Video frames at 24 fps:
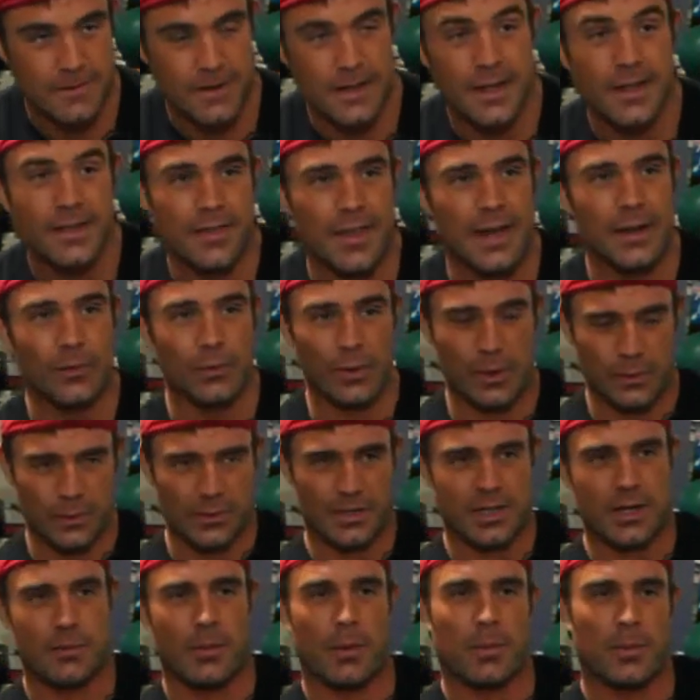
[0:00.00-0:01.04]
Then we would
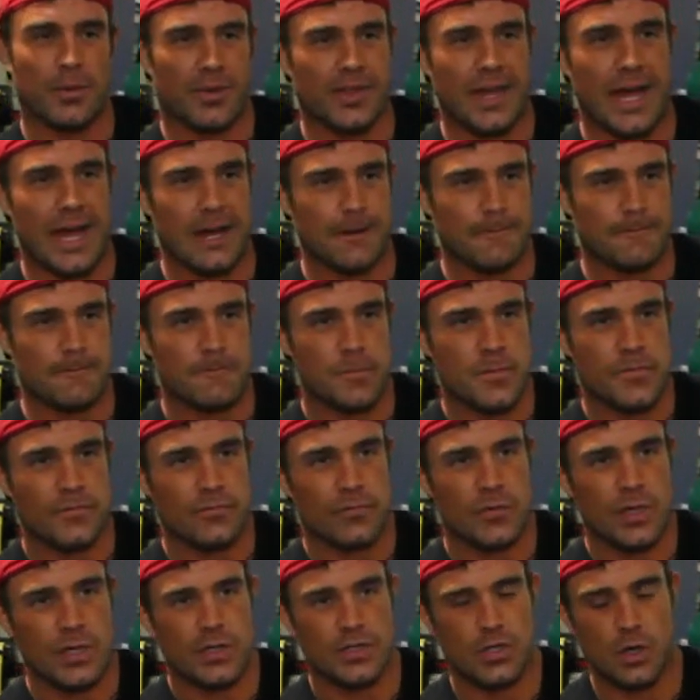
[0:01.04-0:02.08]
come up with that.
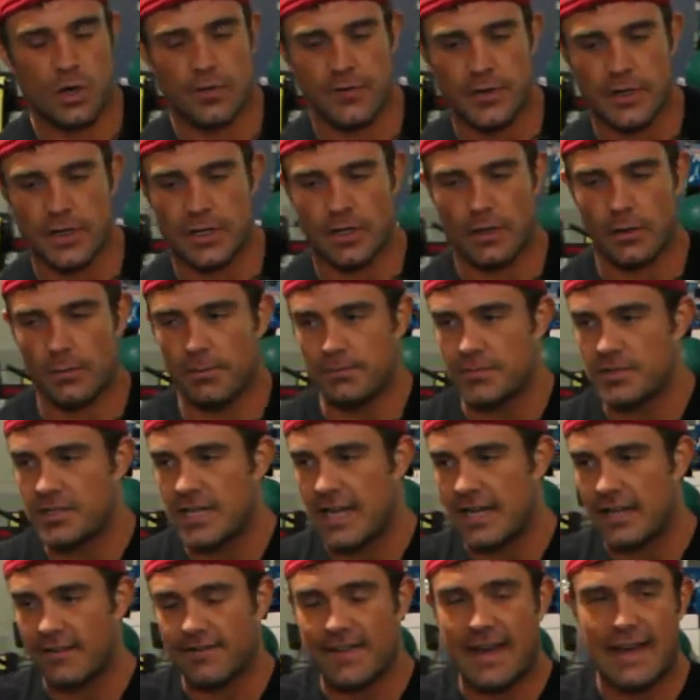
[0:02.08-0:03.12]
So if you're going to
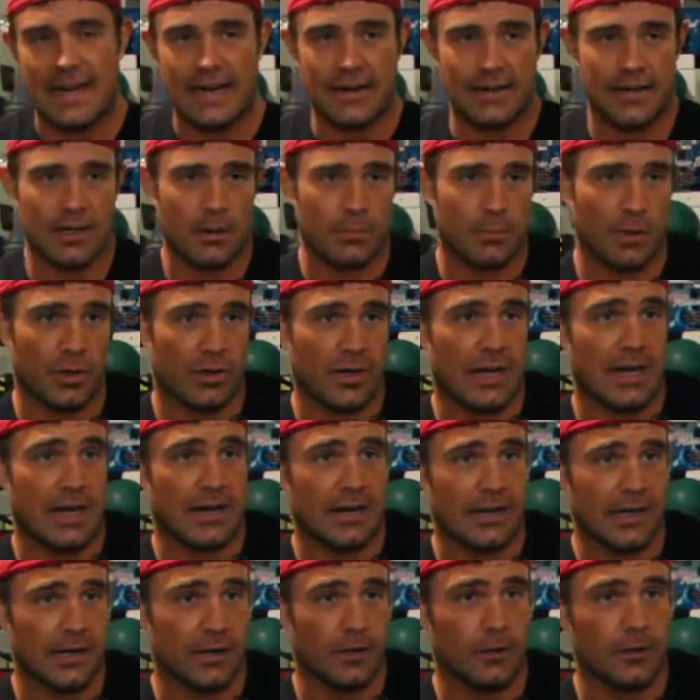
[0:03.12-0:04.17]
take a fat out of here, put it out of
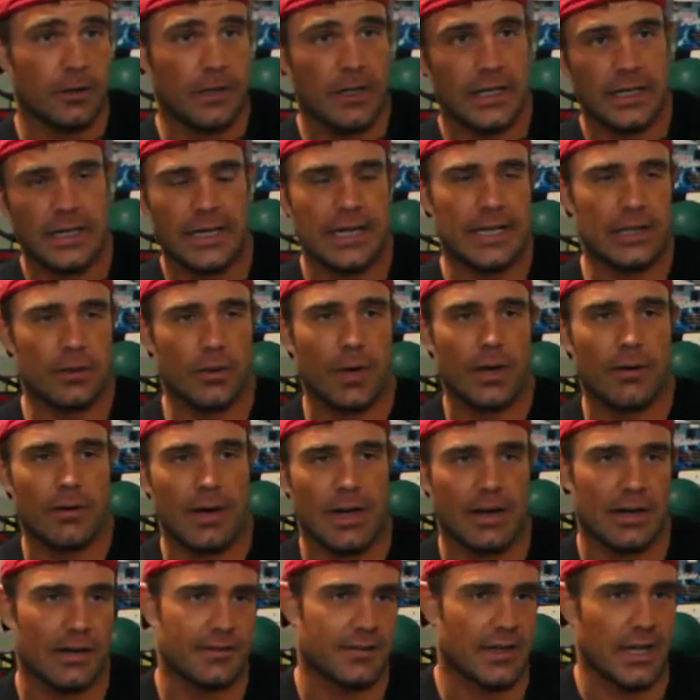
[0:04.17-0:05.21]
here. Either way around,
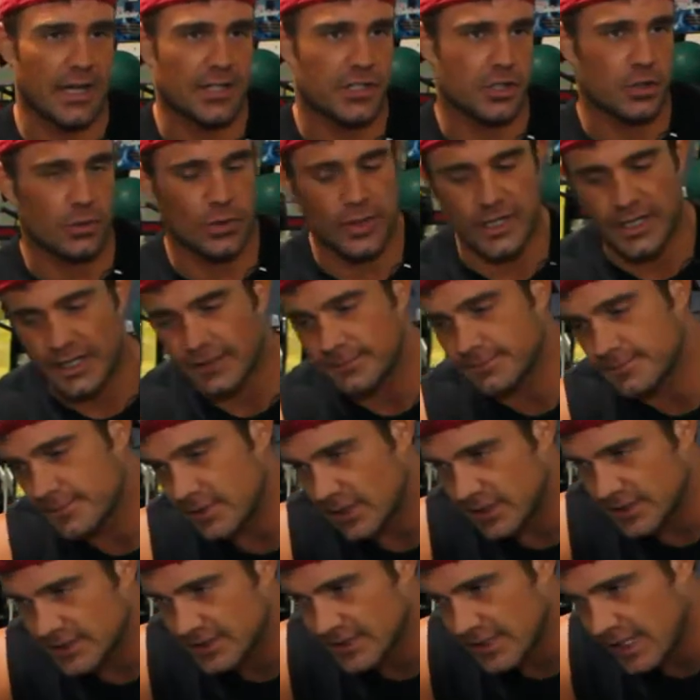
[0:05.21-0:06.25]
I've got you at,
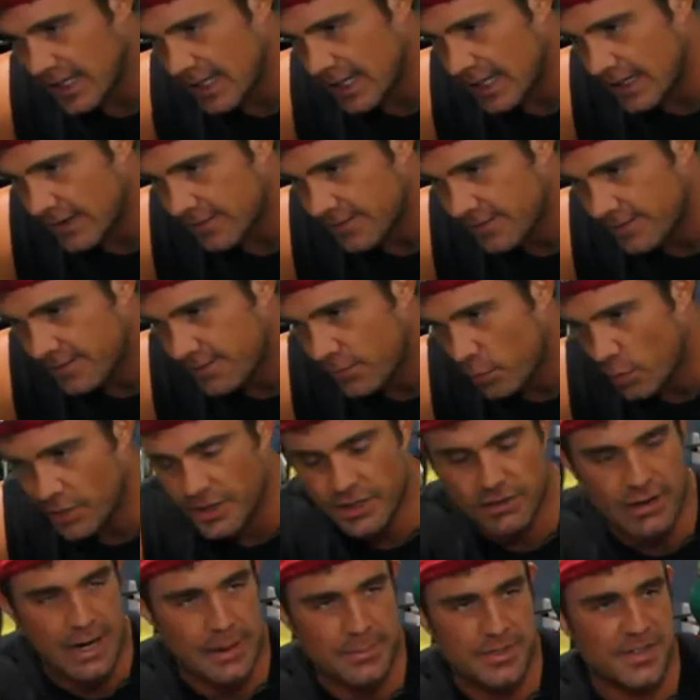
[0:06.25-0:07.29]
let's say, 40
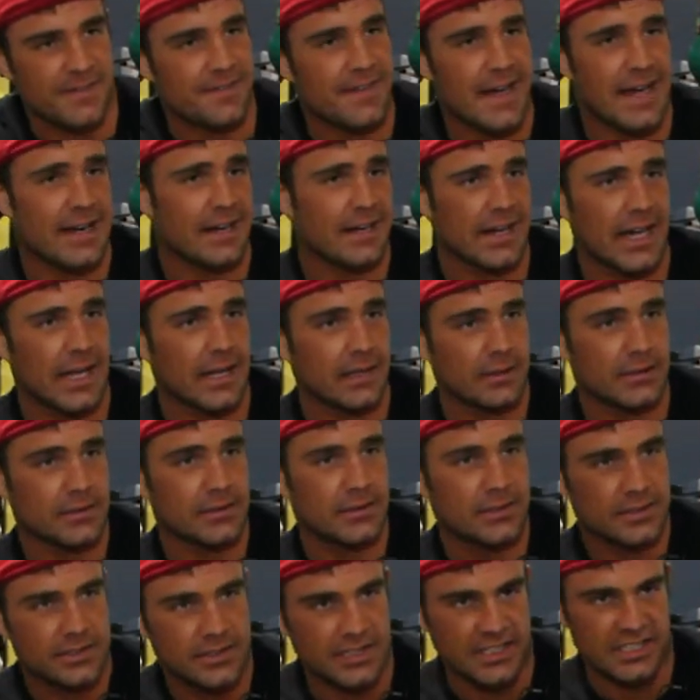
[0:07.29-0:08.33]
grams of fat a day,
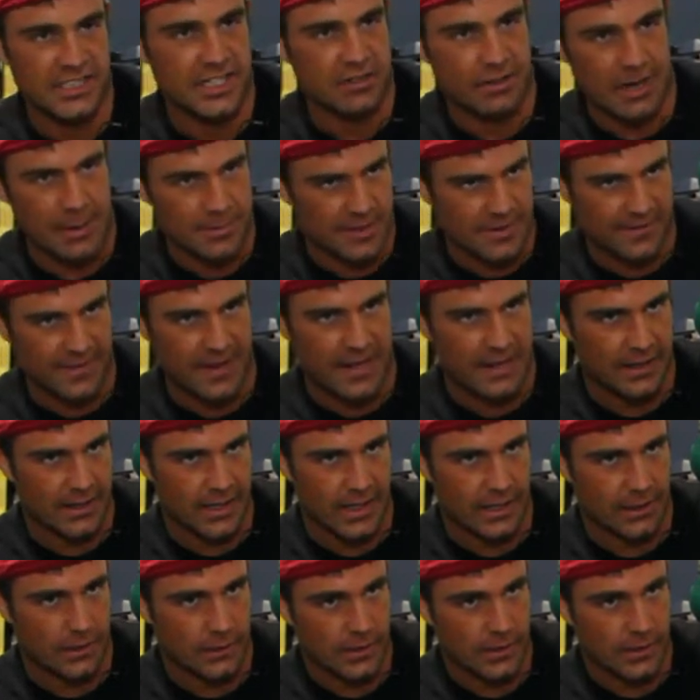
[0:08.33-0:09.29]
60 grams of fat a day.